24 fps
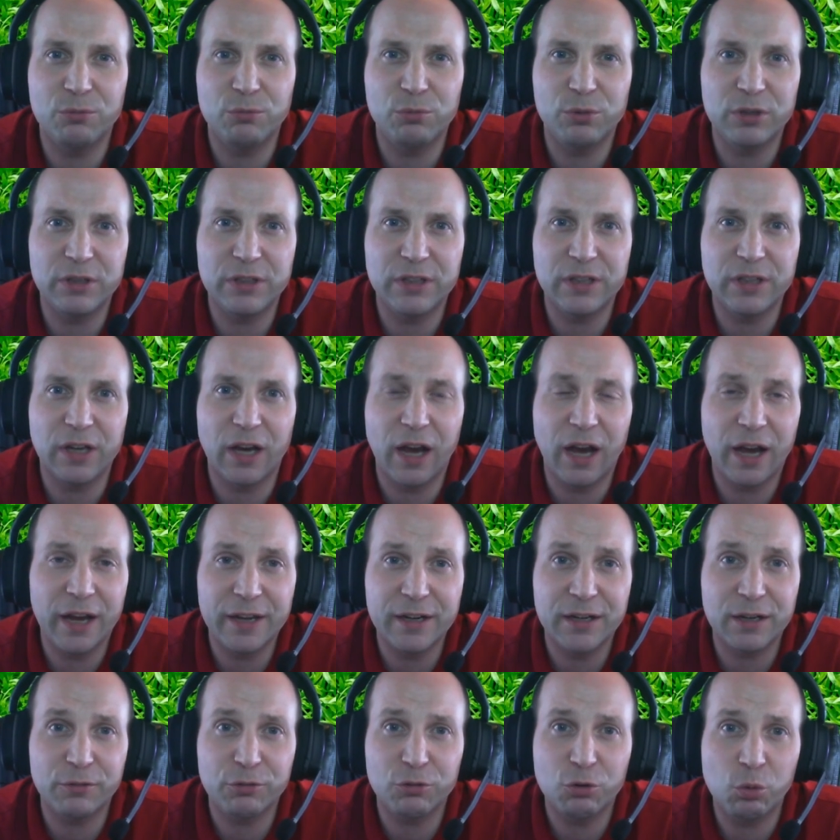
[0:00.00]
really a high
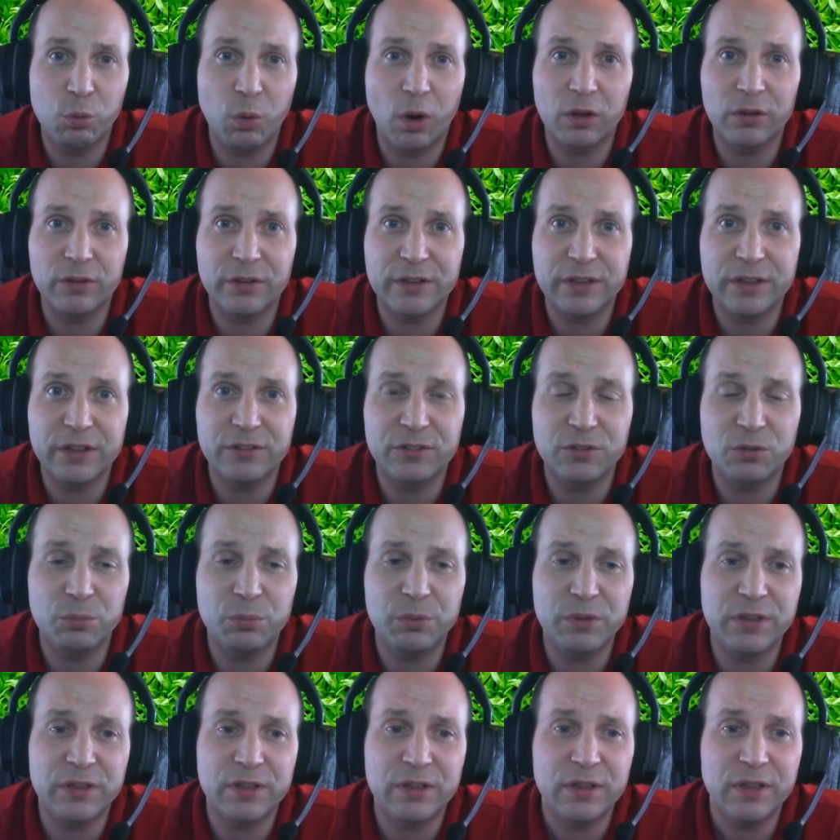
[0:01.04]
enough quality to
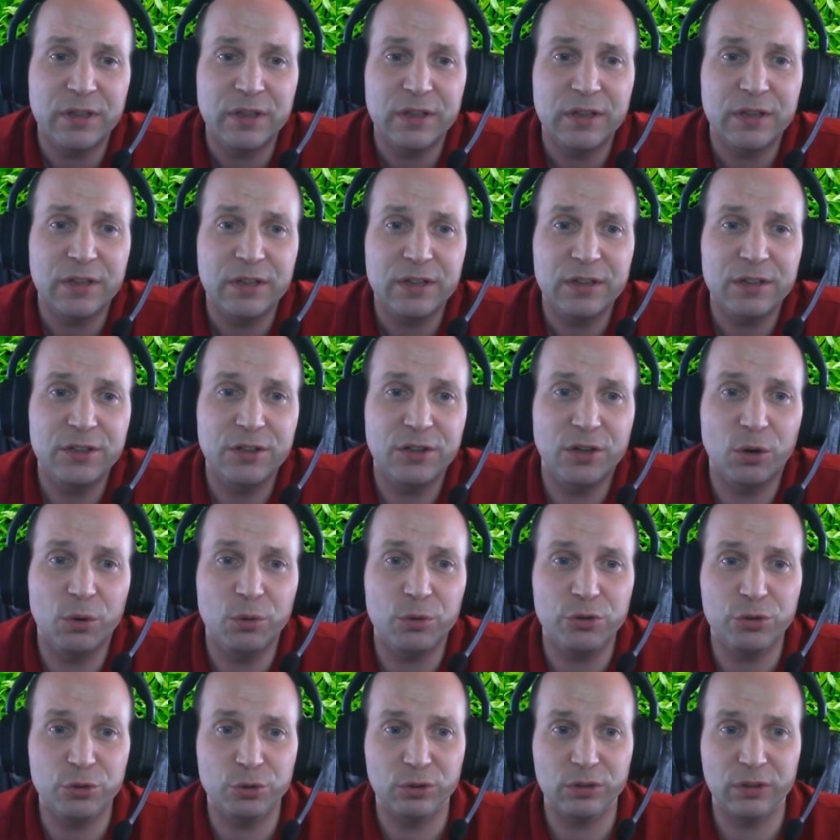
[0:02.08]
be you know
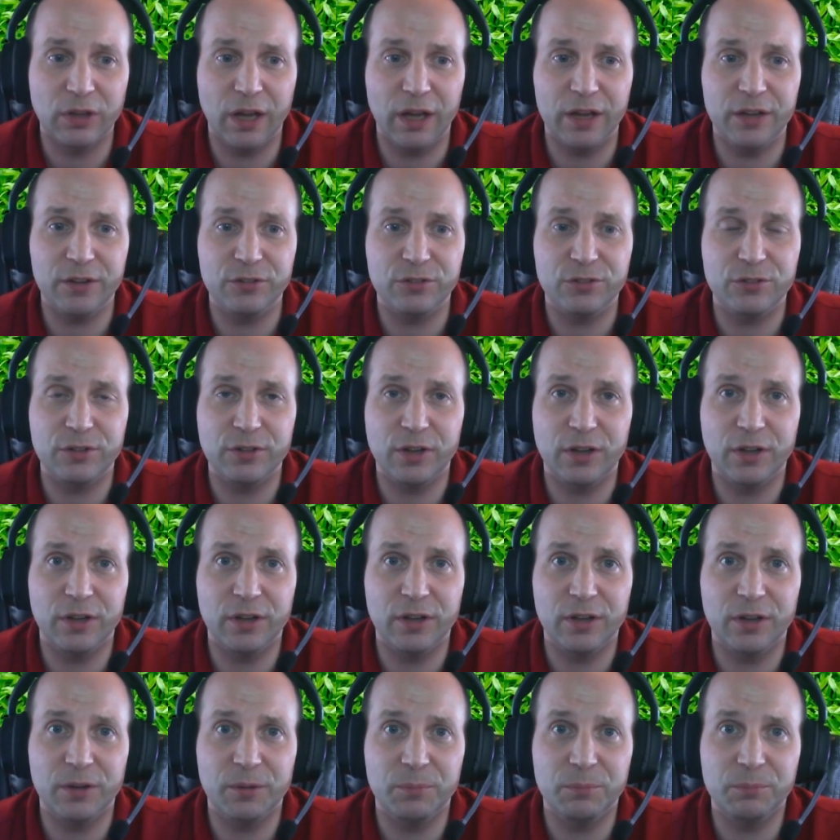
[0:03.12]
utilized
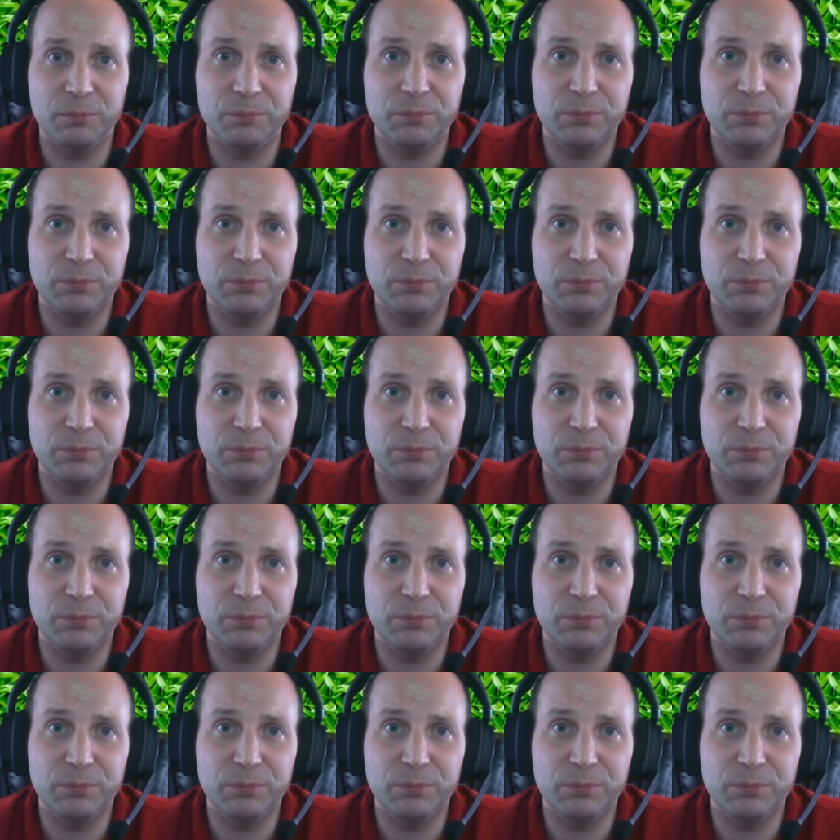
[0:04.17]
um,